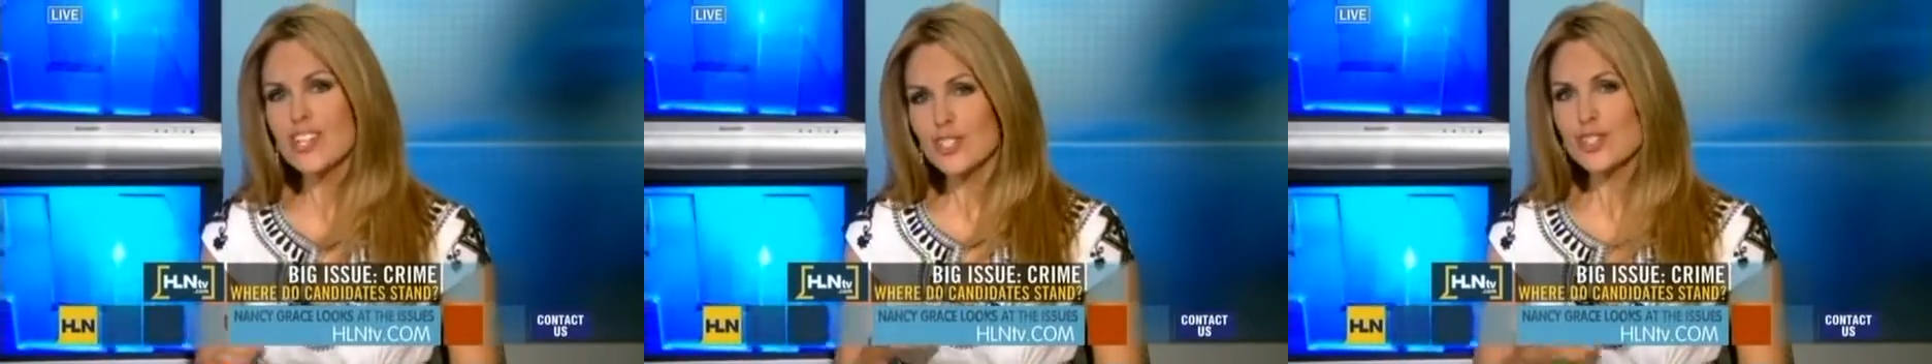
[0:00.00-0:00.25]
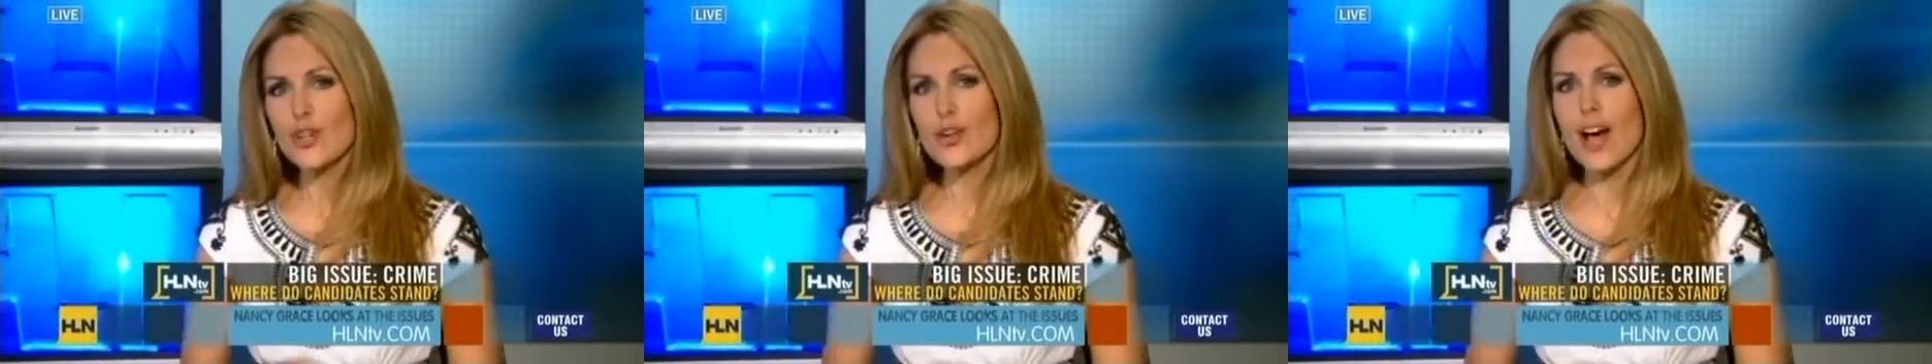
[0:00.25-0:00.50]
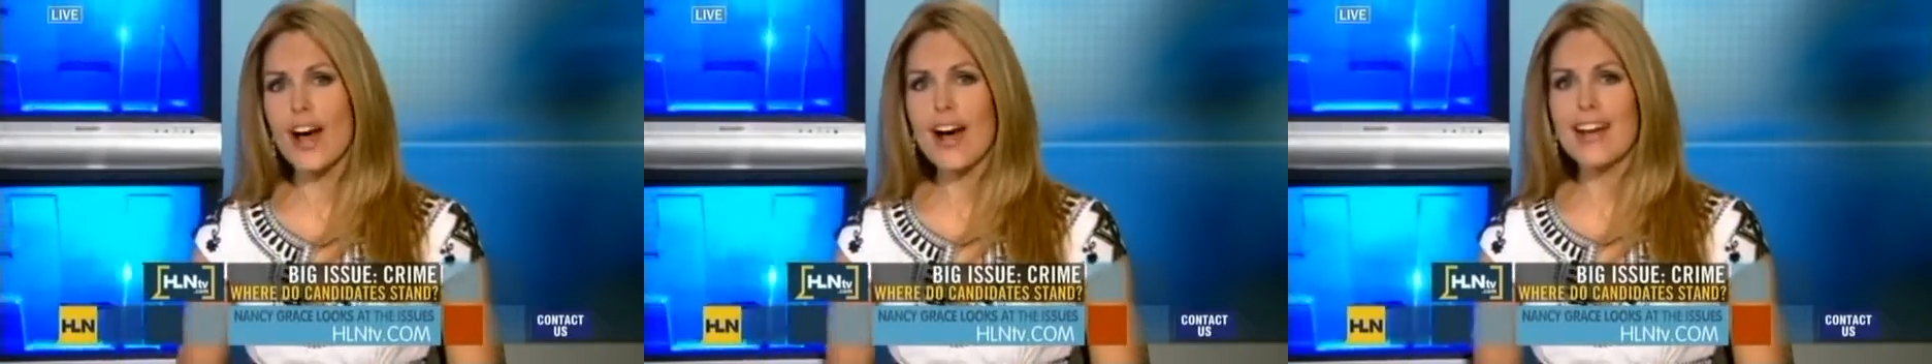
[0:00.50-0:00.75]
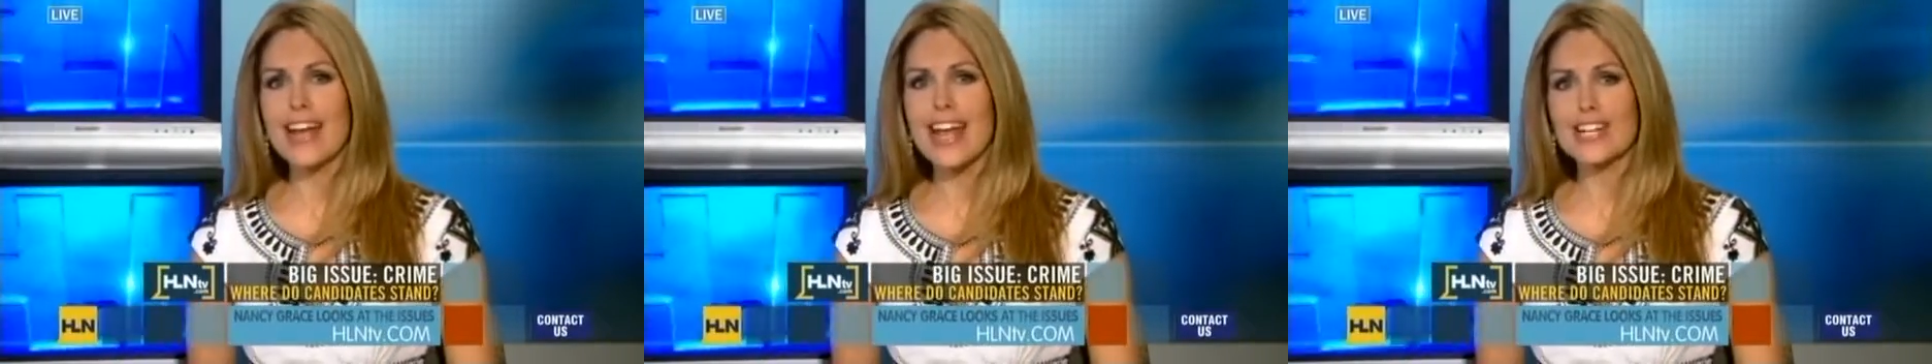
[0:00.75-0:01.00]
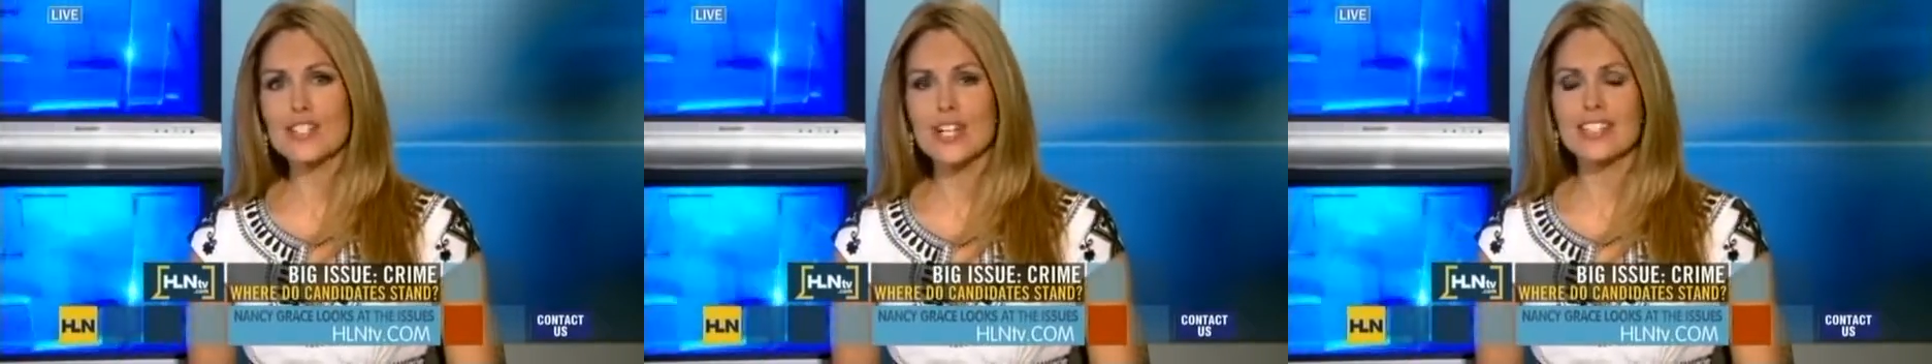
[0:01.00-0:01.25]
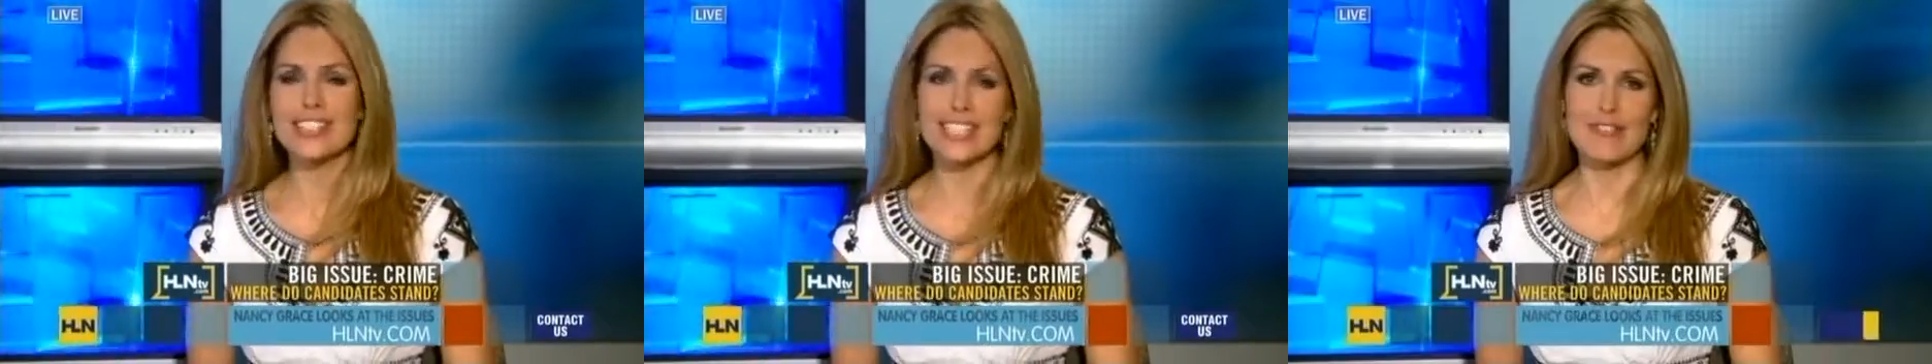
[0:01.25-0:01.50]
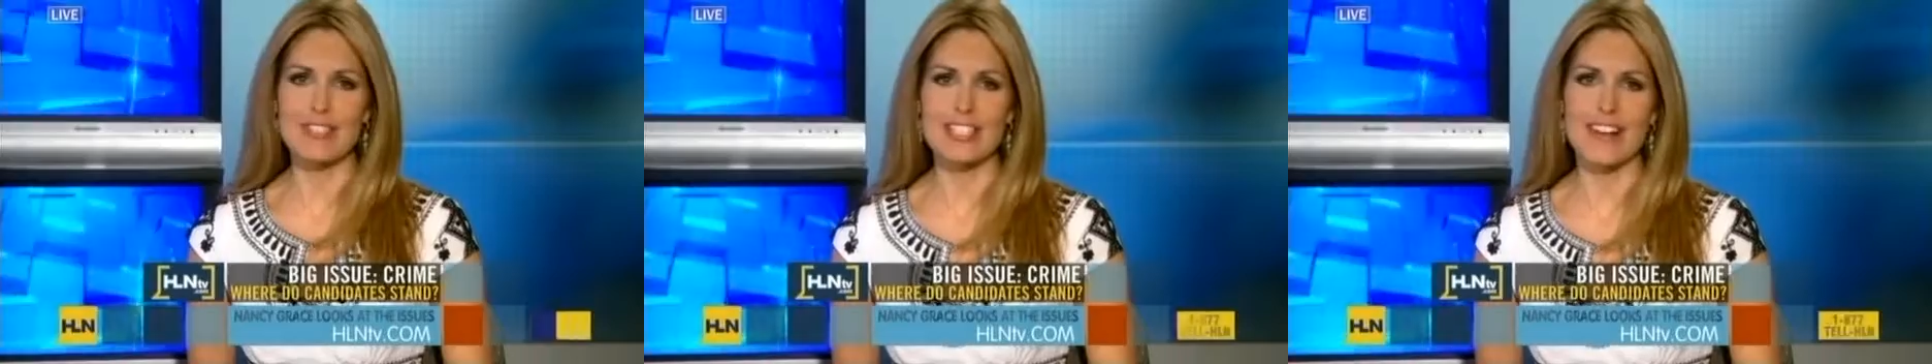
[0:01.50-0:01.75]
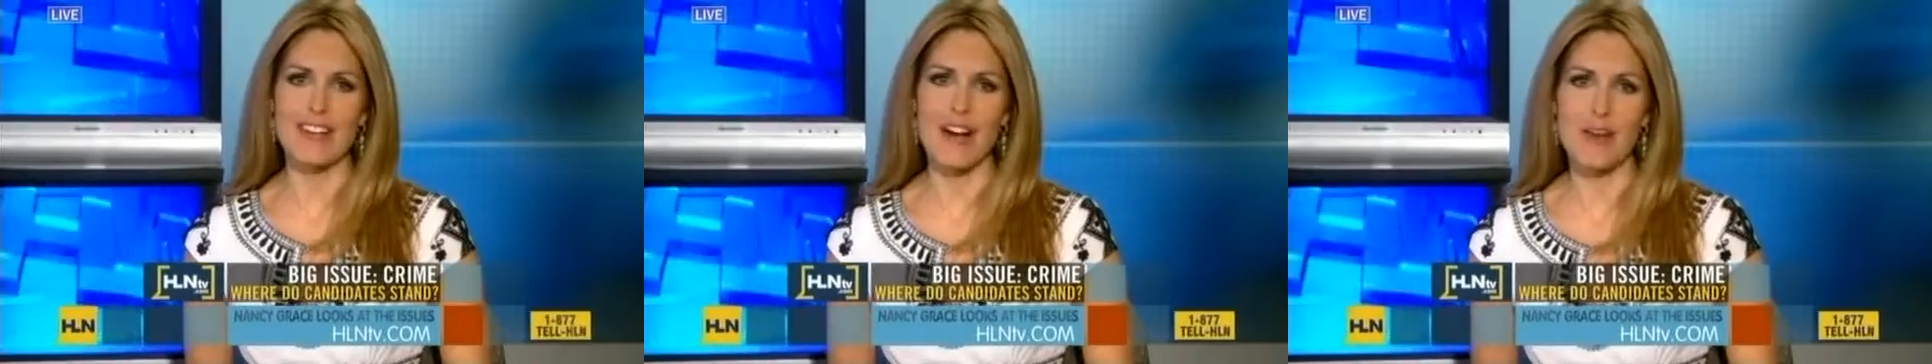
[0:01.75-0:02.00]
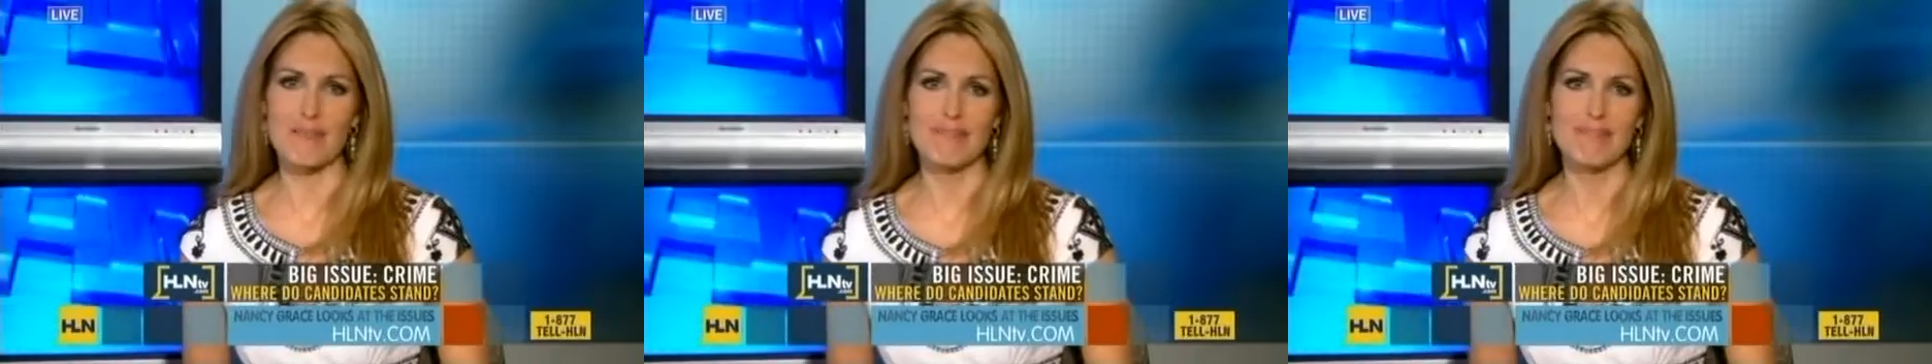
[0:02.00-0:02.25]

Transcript: Just go to onhltv.com.